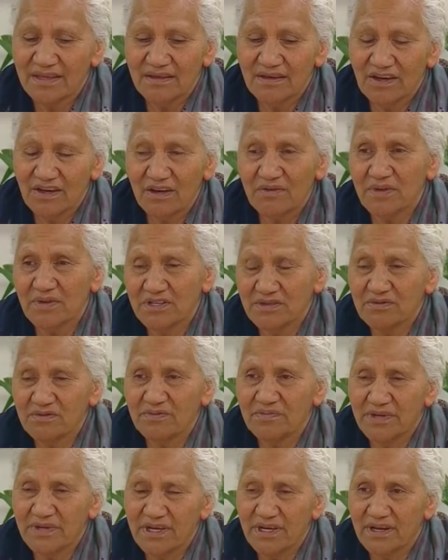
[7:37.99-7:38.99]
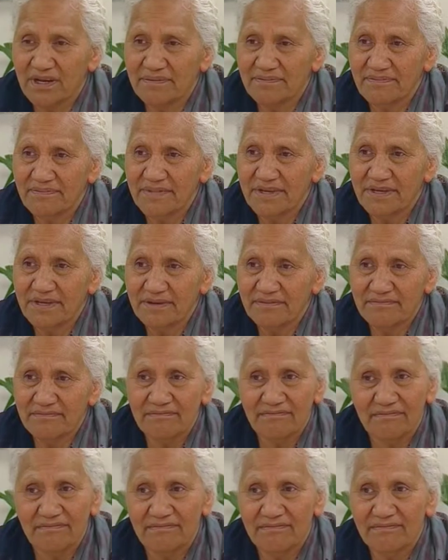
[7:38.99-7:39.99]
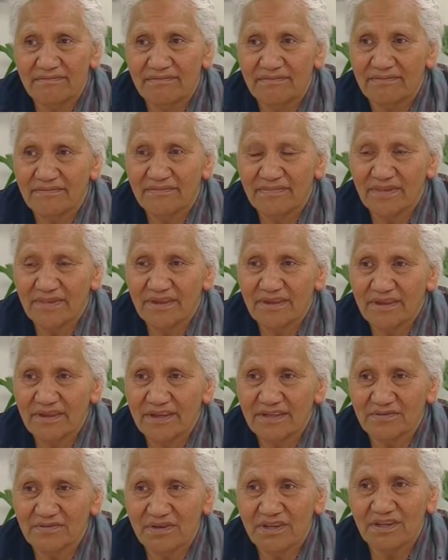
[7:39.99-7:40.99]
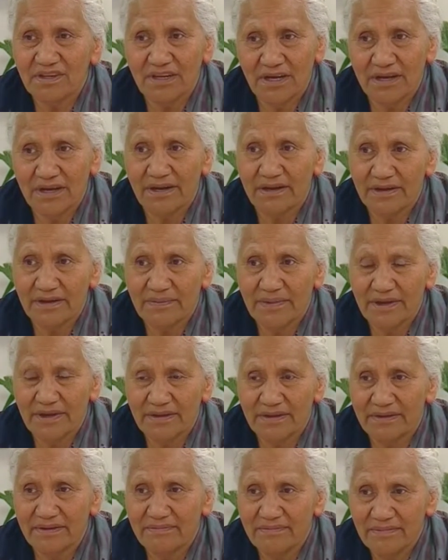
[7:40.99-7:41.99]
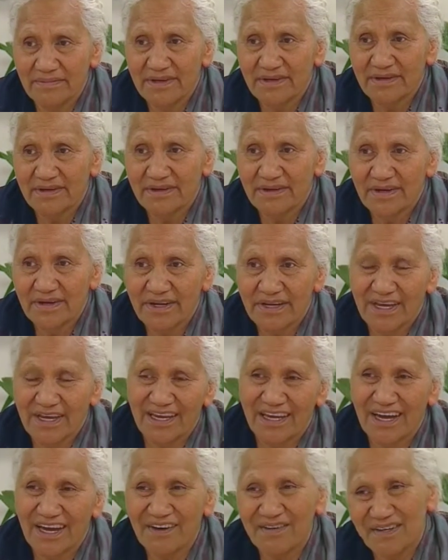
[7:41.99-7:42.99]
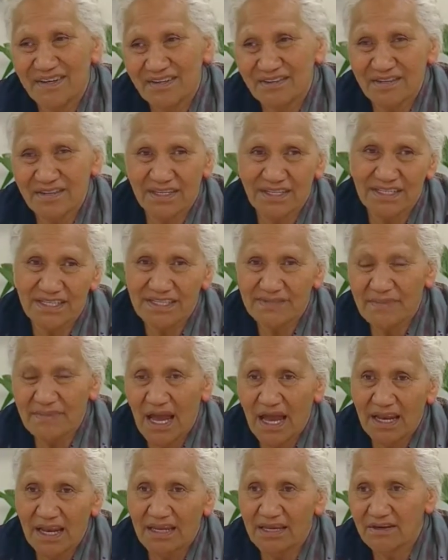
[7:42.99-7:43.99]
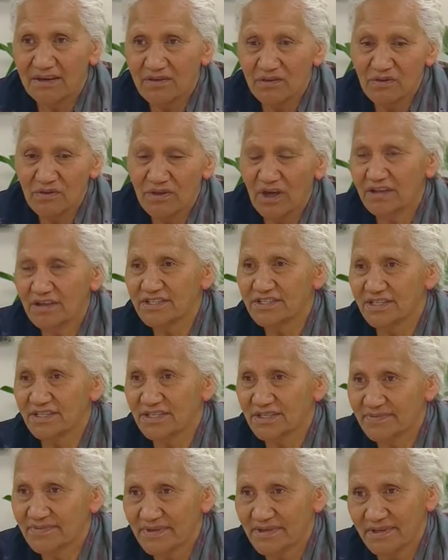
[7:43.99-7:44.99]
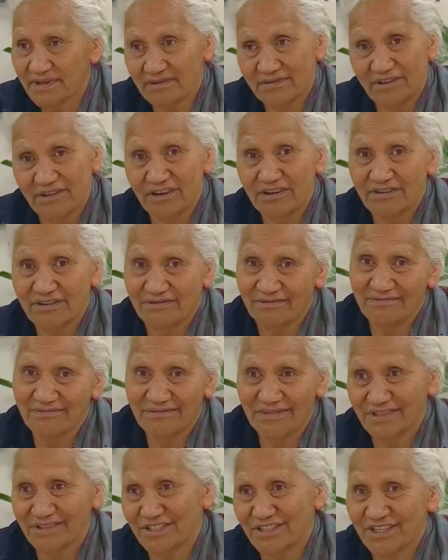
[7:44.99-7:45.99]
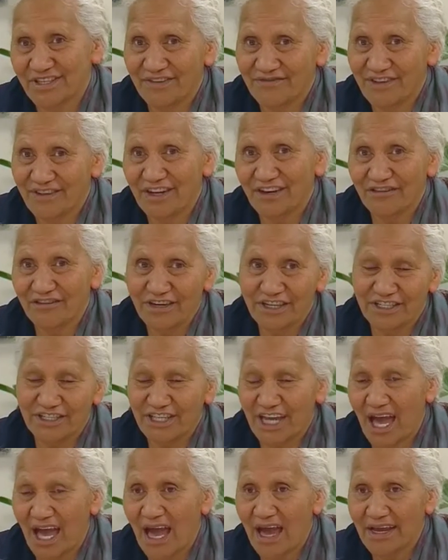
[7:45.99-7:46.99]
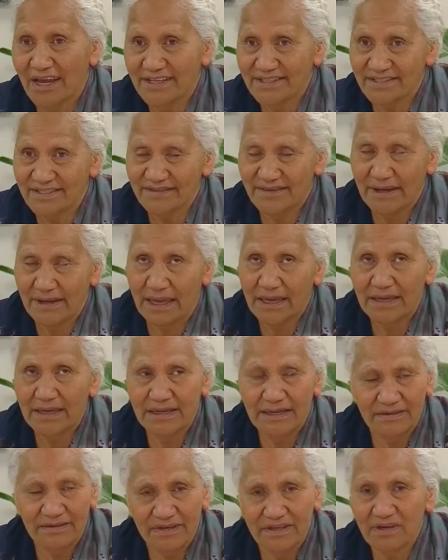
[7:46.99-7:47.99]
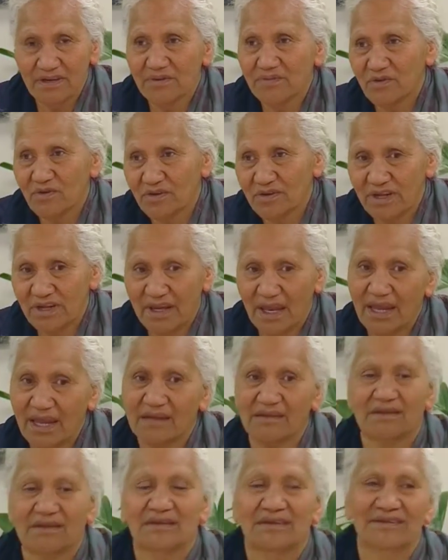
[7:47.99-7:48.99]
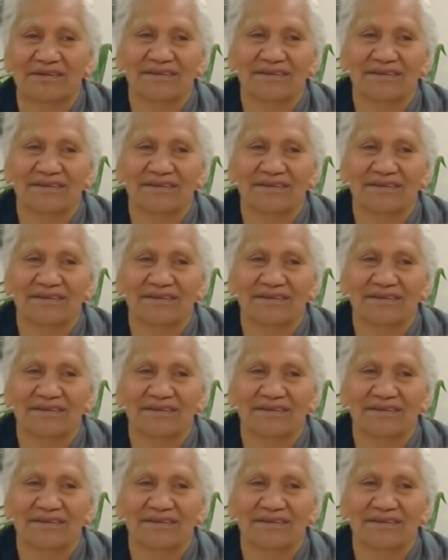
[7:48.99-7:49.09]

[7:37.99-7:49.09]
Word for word: The Kaumātua will pick it up, yeah. That's one thing I know about them. I can go in looking smiley and all those things, but they'll know. They just have to look at your eyes and think, hey, you got more than that.